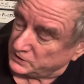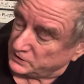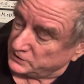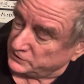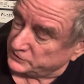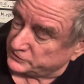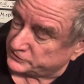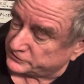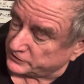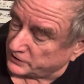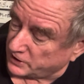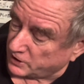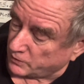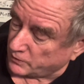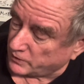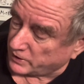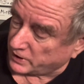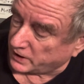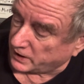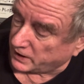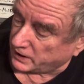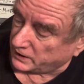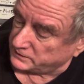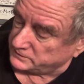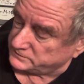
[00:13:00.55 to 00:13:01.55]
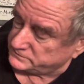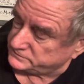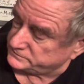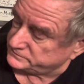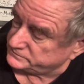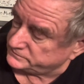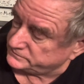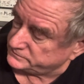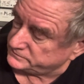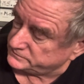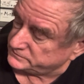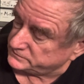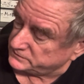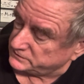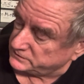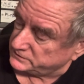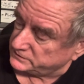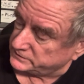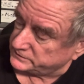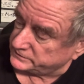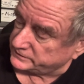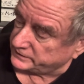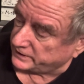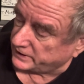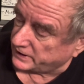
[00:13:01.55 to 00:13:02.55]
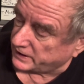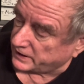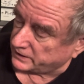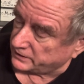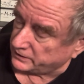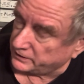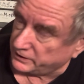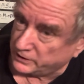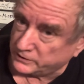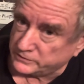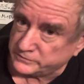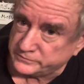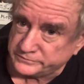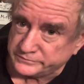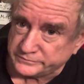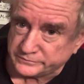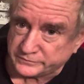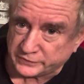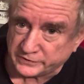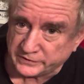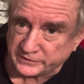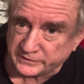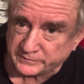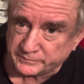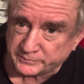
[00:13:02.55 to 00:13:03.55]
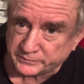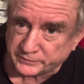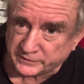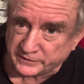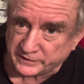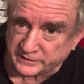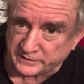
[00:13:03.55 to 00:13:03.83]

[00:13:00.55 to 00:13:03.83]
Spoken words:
So, yeah, I don't know, pretty